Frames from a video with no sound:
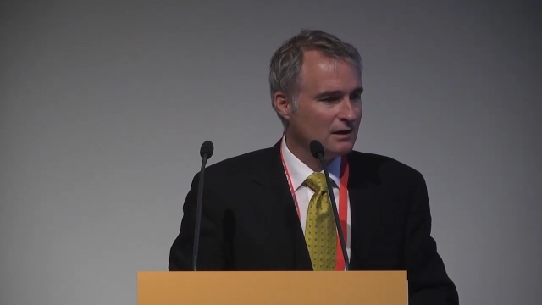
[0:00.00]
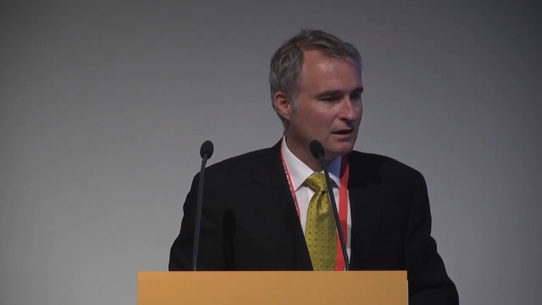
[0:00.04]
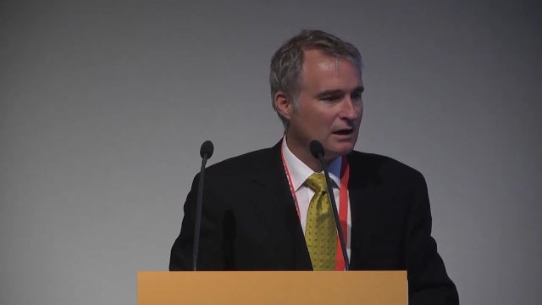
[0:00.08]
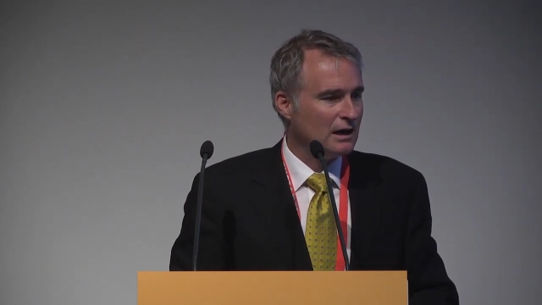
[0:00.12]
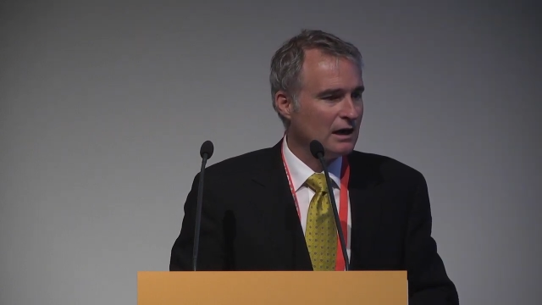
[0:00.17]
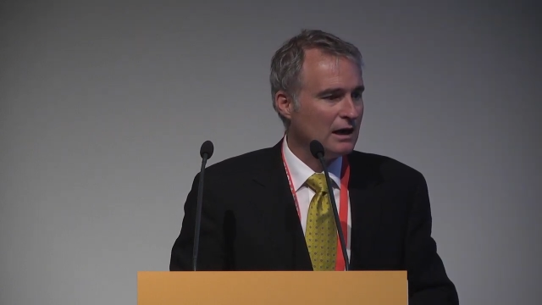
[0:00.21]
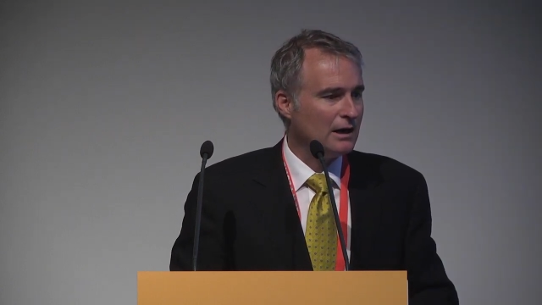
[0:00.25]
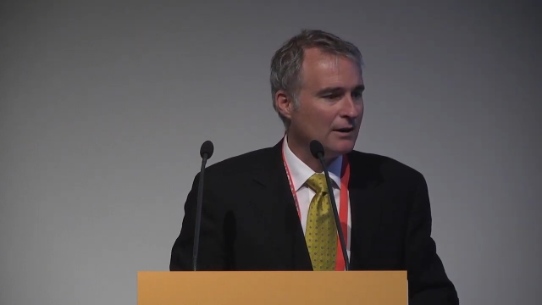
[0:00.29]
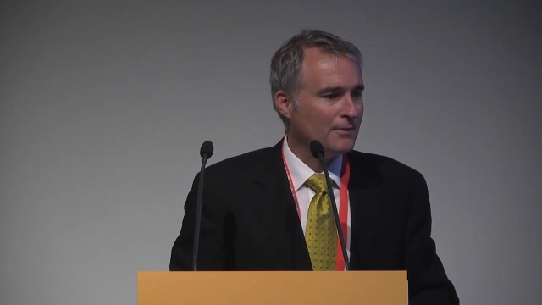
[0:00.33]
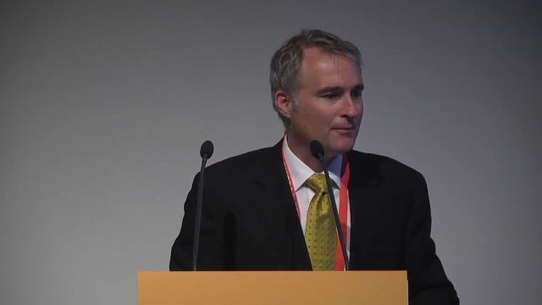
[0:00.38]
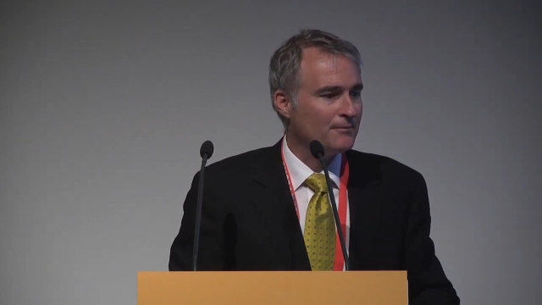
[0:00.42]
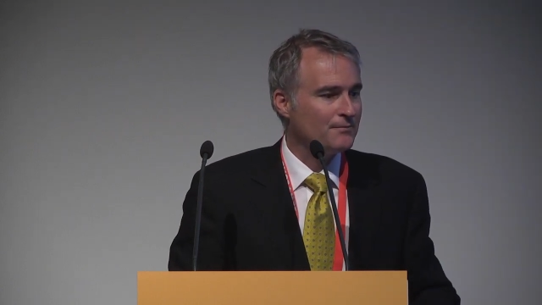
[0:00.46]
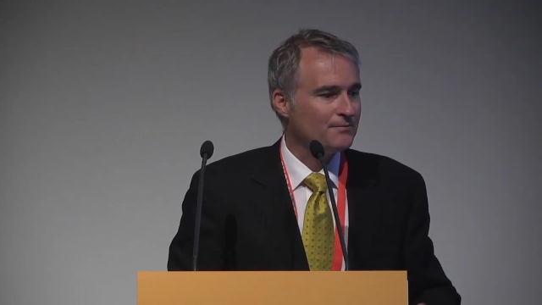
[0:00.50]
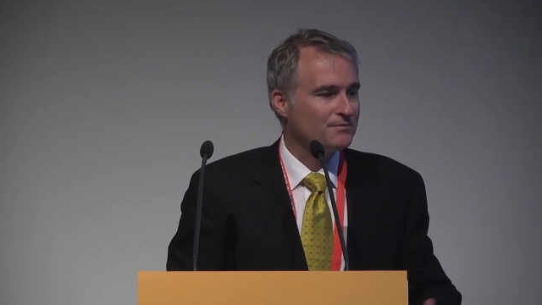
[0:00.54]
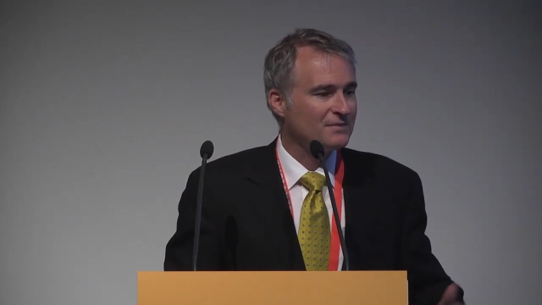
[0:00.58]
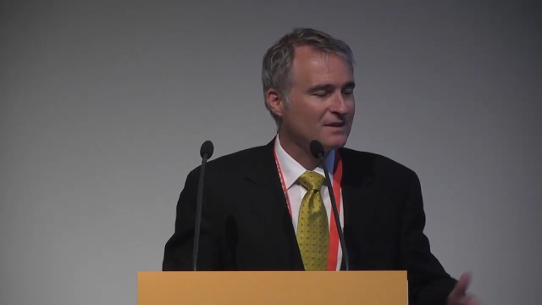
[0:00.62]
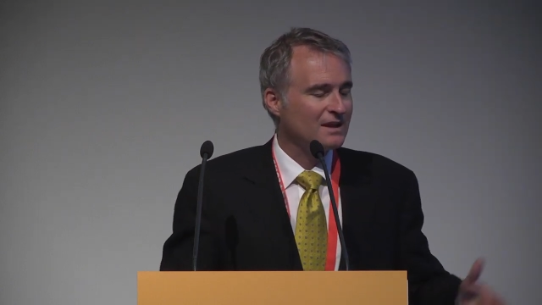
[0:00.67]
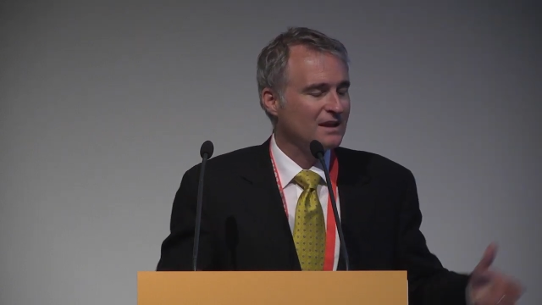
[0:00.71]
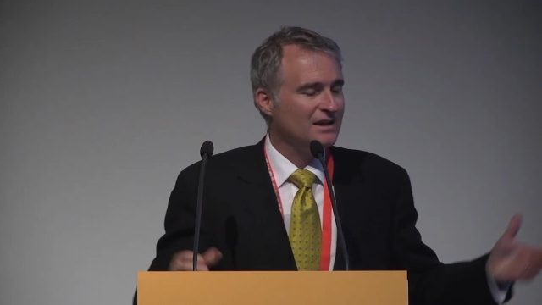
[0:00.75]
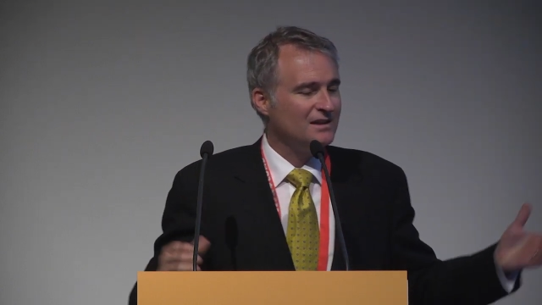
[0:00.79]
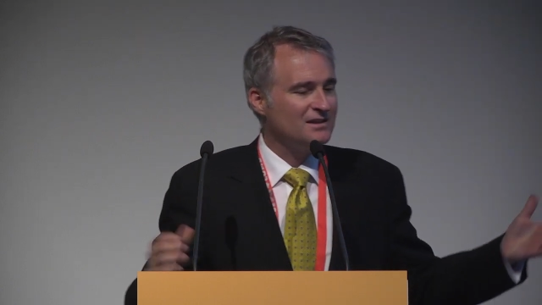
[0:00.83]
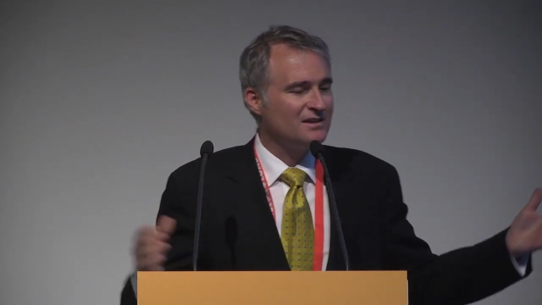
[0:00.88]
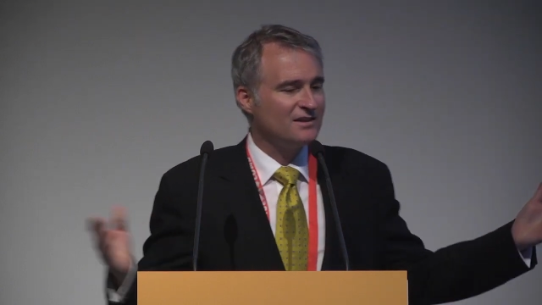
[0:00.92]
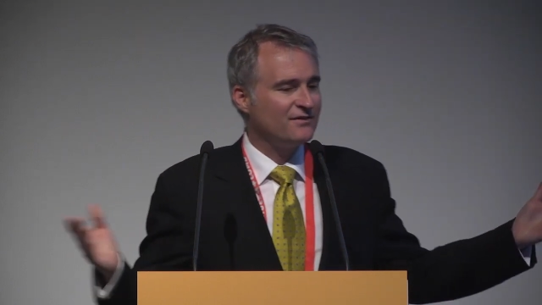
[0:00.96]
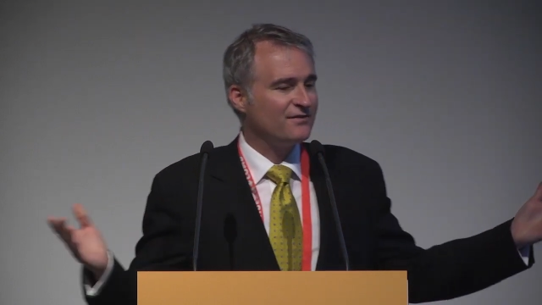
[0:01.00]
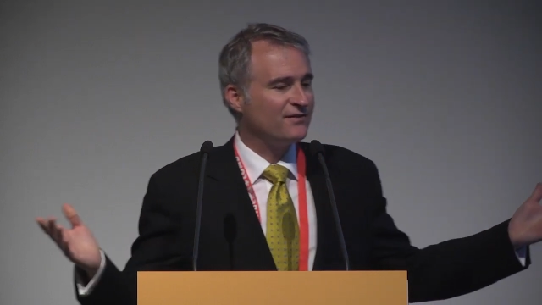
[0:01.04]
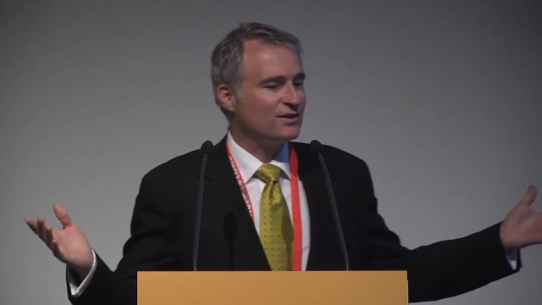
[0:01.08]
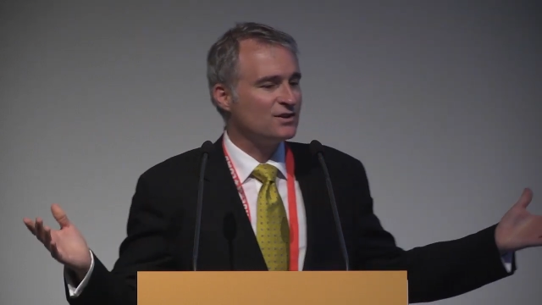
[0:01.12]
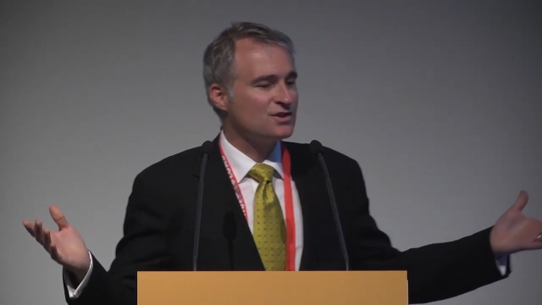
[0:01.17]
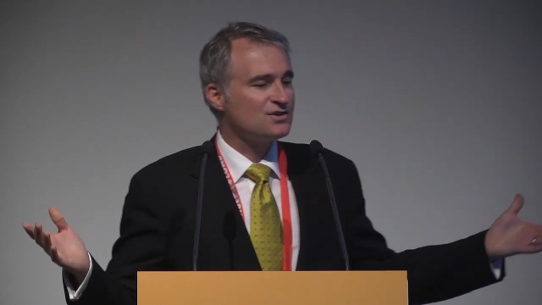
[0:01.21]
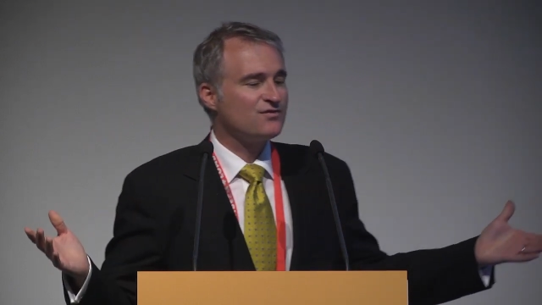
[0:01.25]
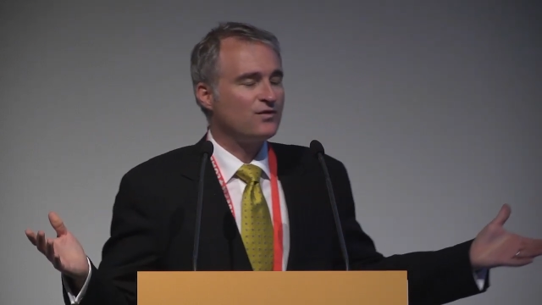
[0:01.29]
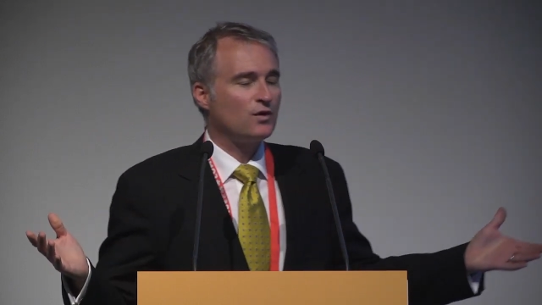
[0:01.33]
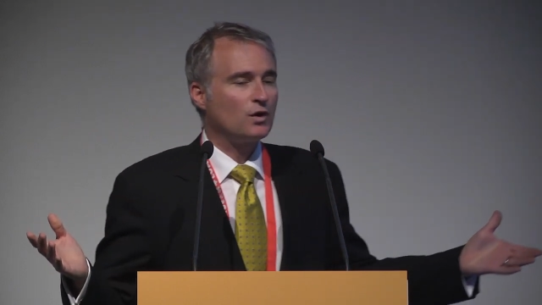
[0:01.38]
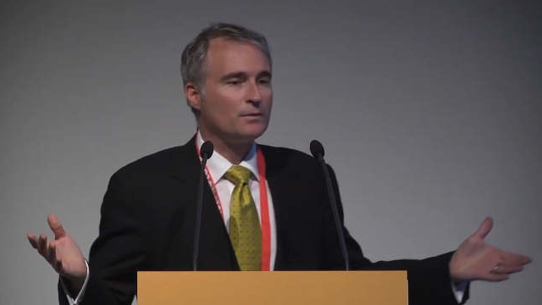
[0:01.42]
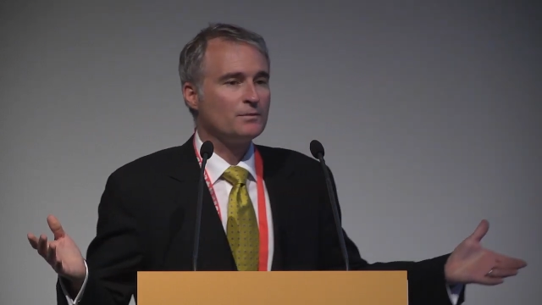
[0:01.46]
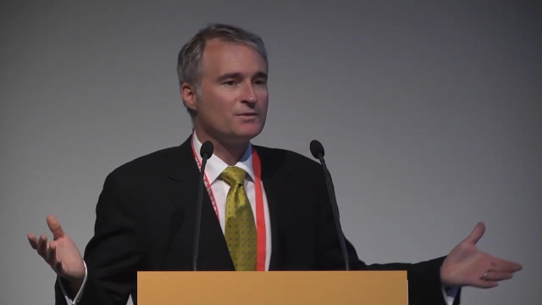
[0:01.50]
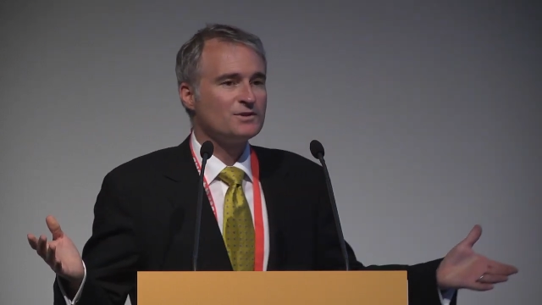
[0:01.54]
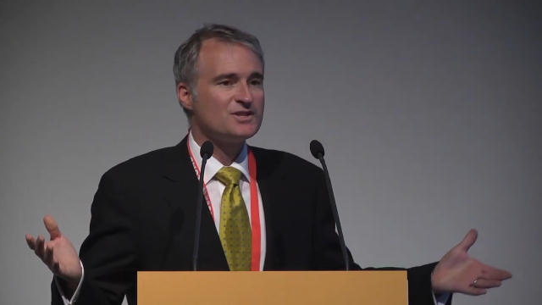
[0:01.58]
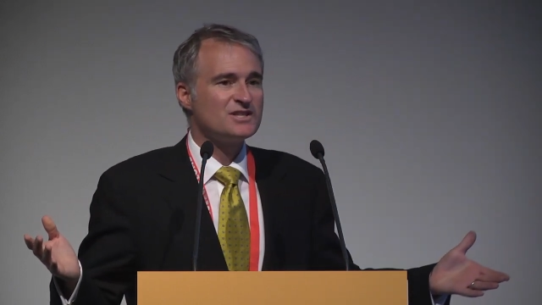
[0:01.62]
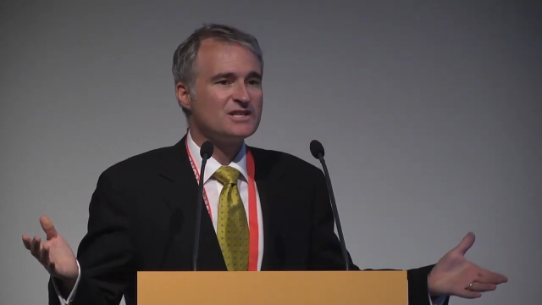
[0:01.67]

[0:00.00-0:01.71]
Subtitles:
The first formal